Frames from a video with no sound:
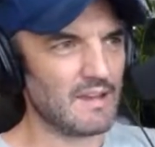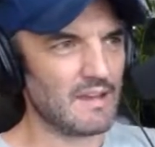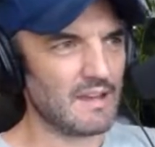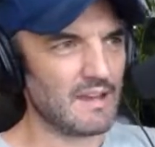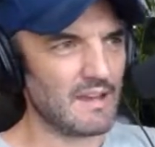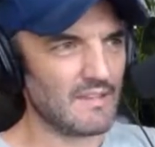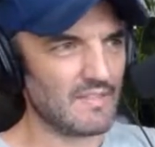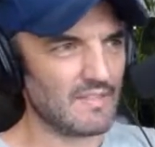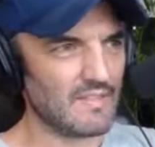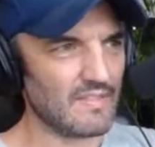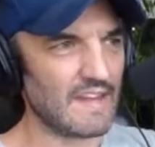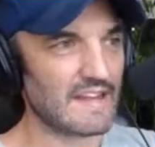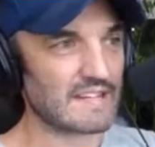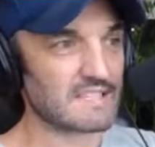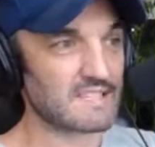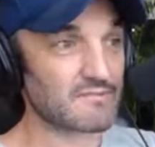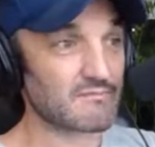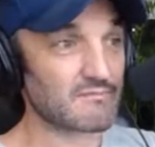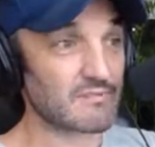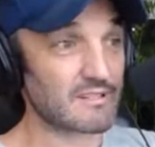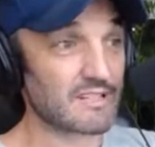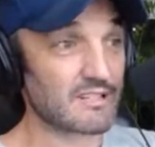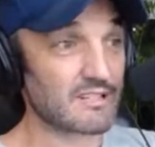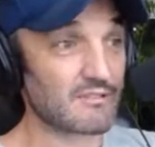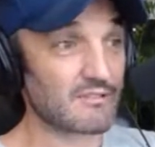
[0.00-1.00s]
And that's
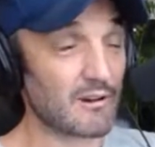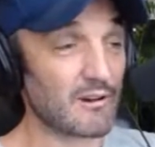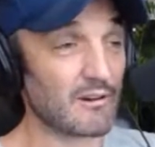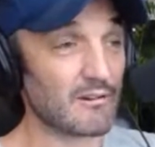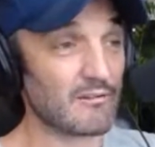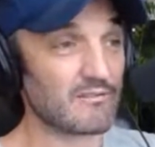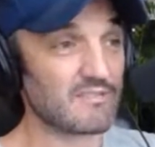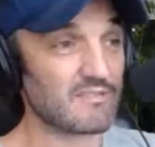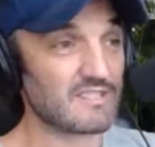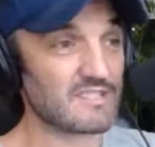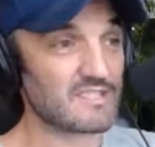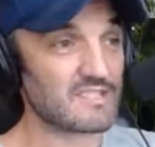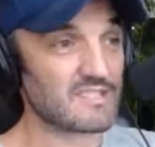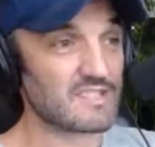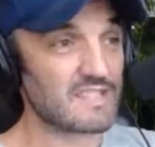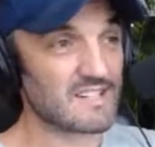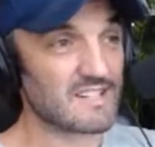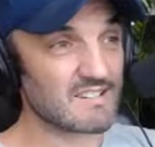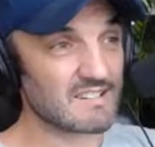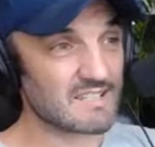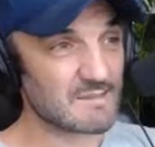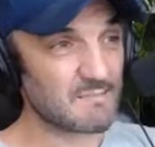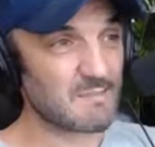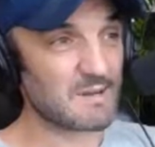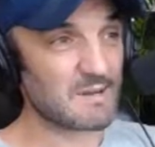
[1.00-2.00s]
really grown this
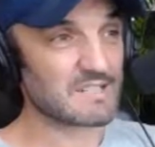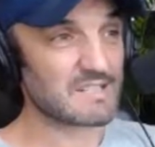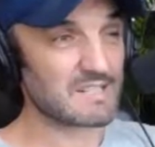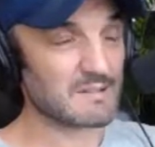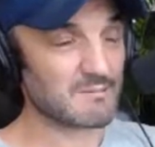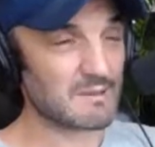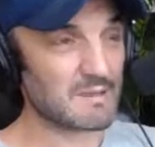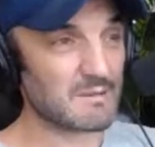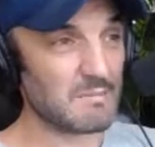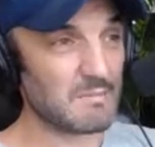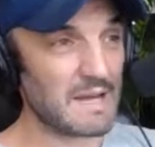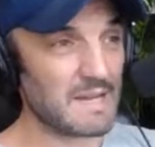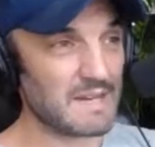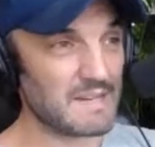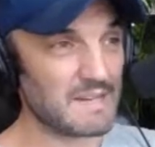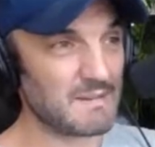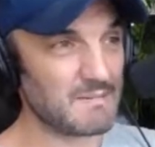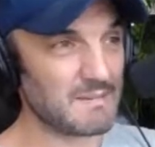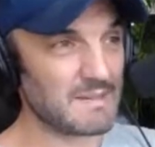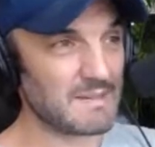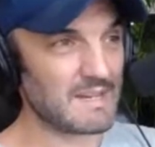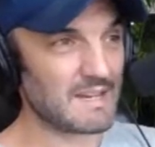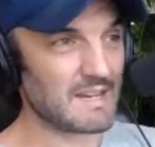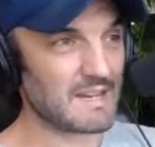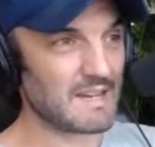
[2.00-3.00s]
year, especially with the
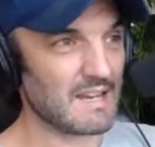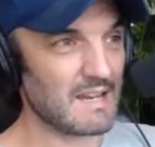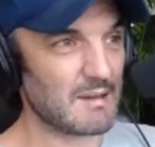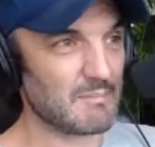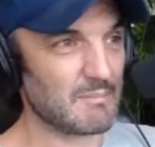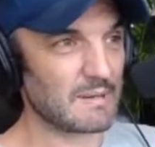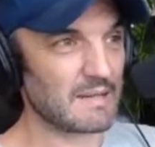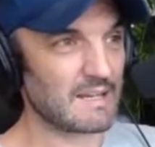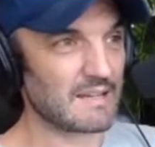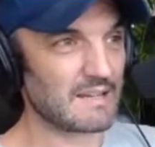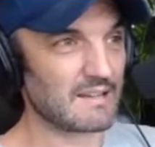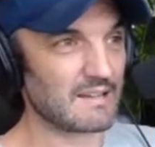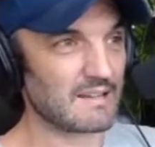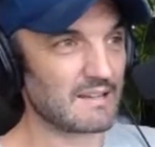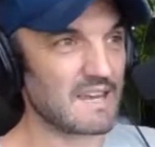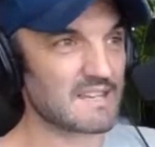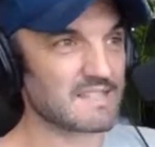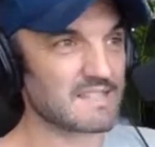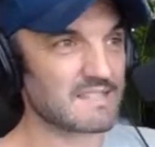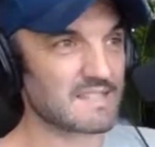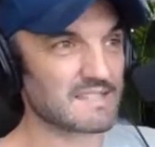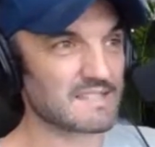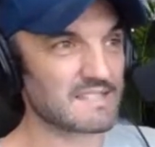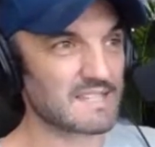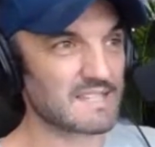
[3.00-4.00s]
pandemic happening. I guess
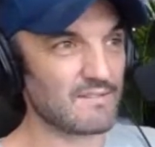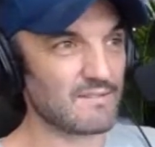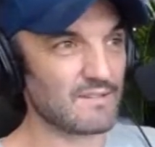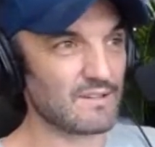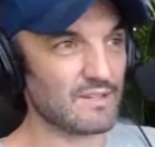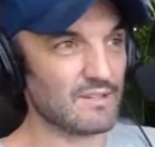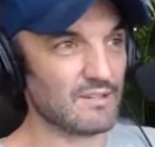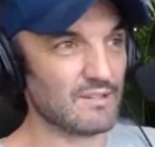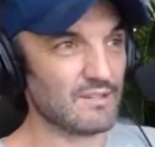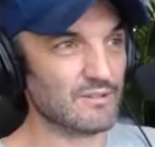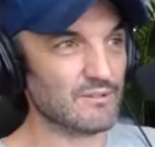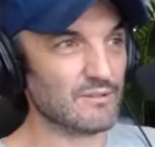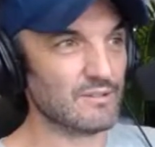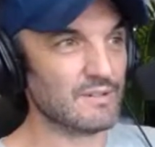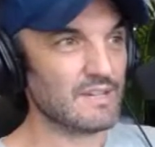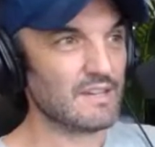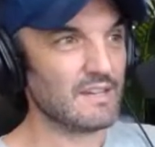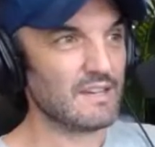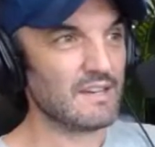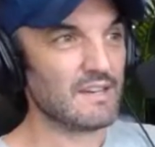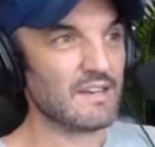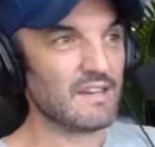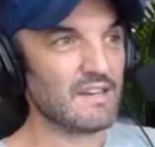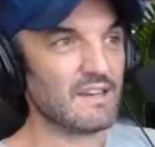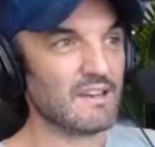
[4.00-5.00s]
that's given you
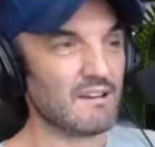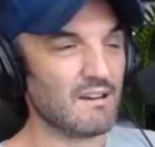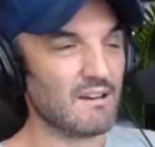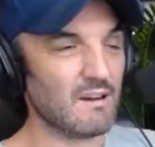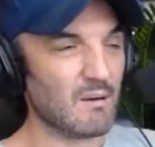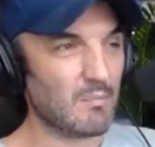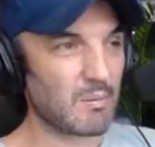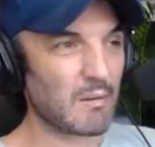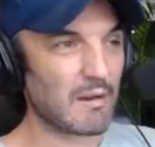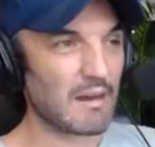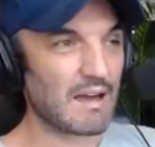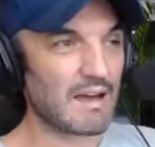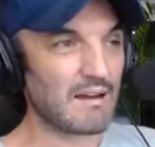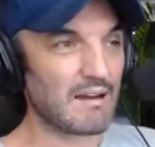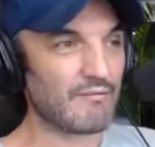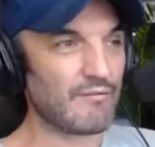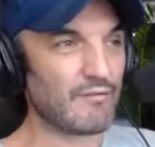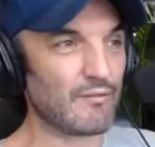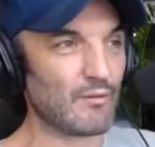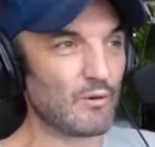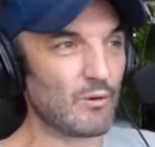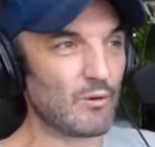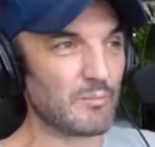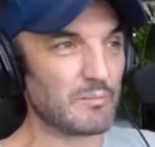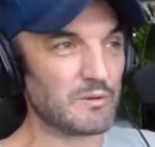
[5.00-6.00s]
a
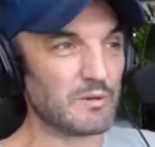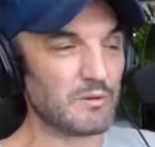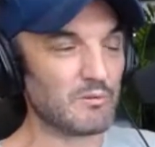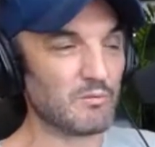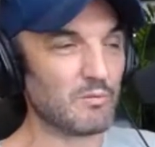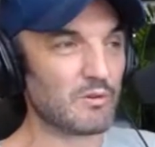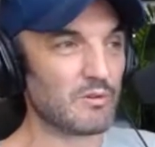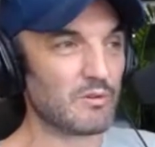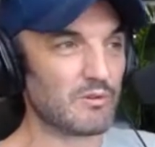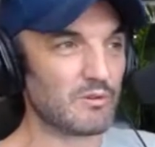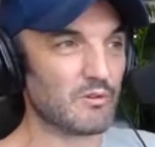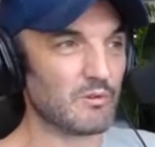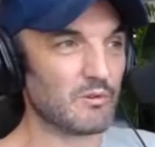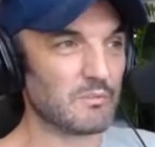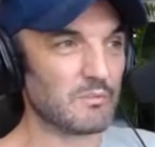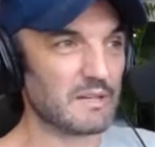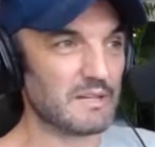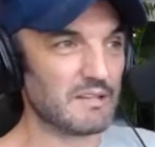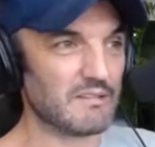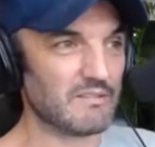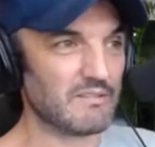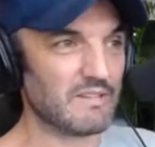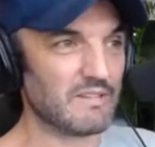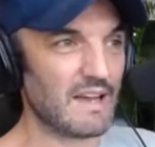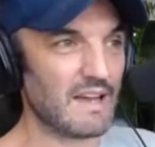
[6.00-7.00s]
platform you wouldn't normally
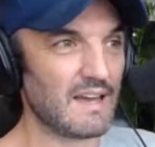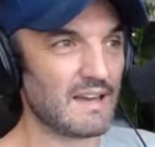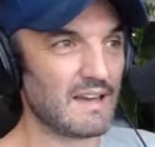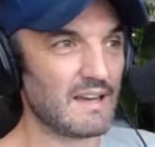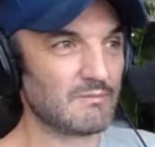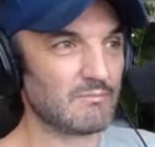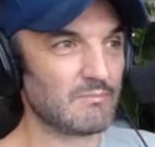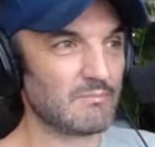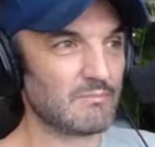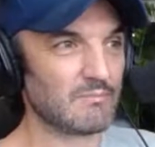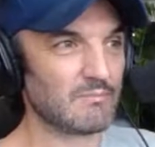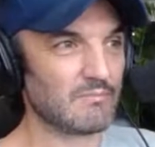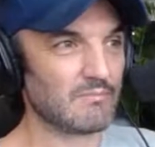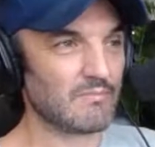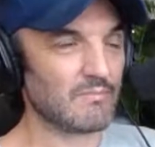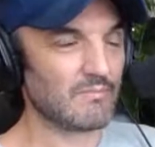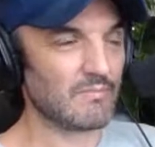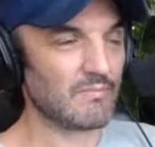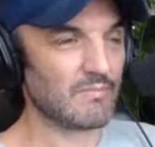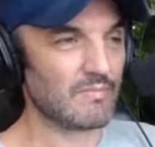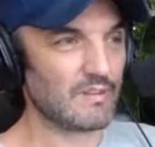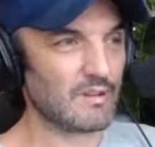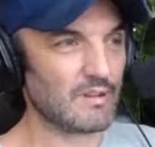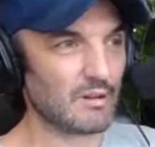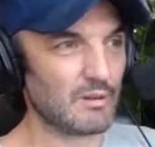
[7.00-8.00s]
have had.
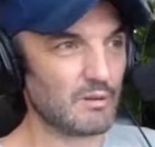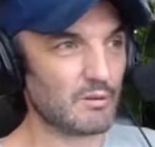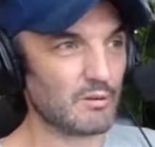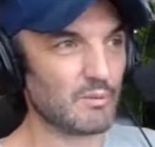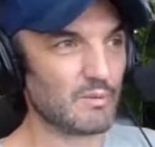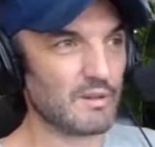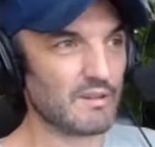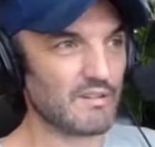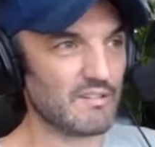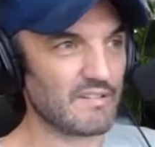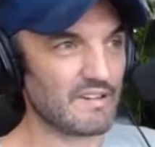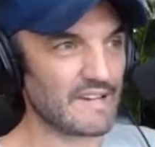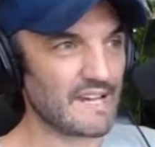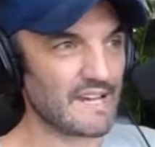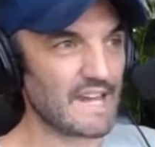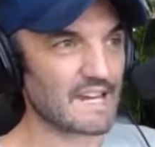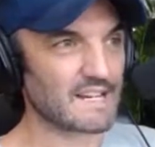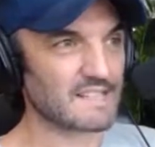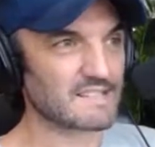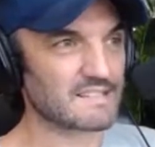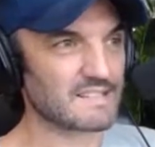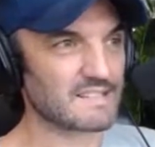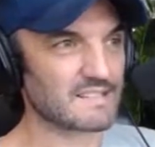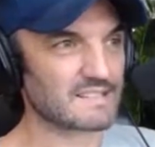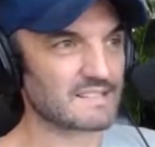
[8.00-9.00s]
You wouldn't have had
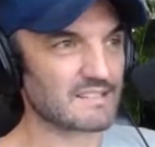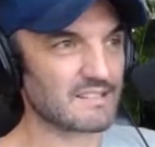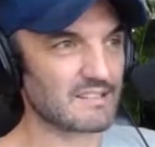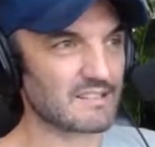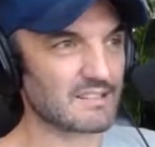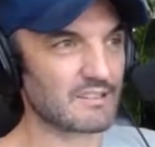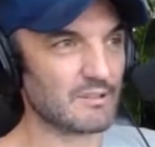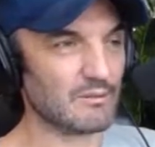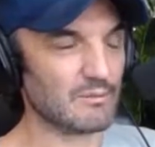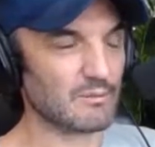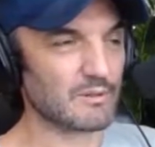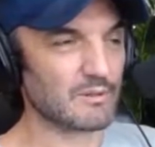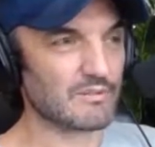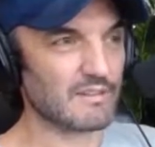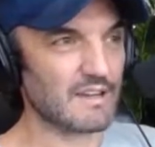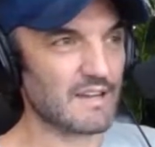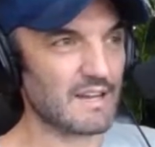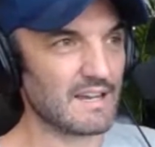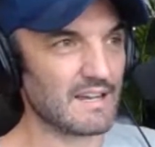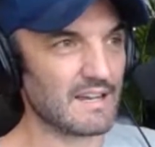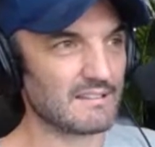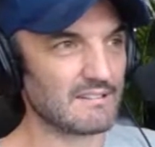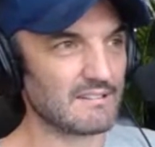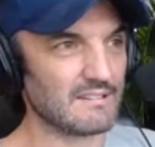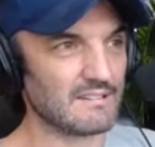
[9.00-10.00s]
access like you would have
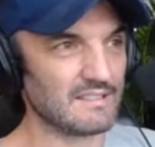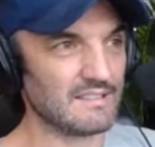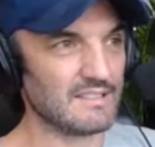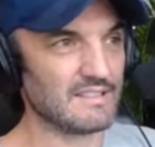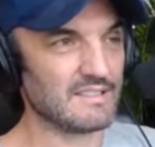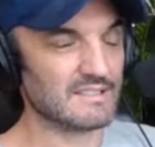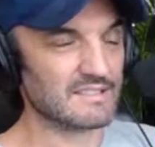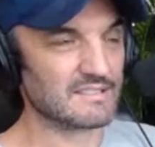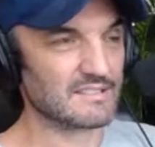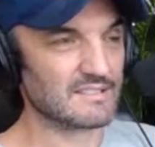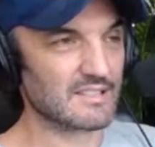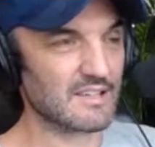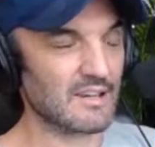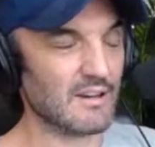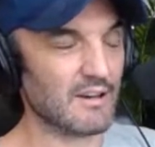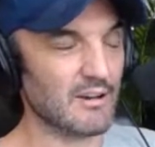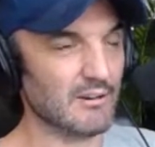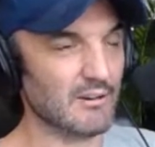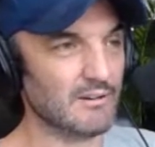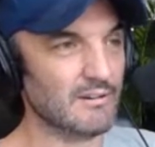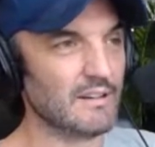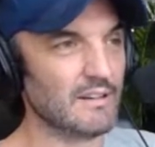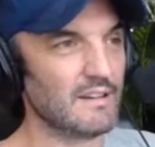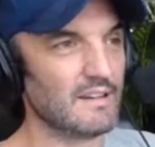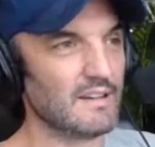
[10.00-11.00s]
had years ago.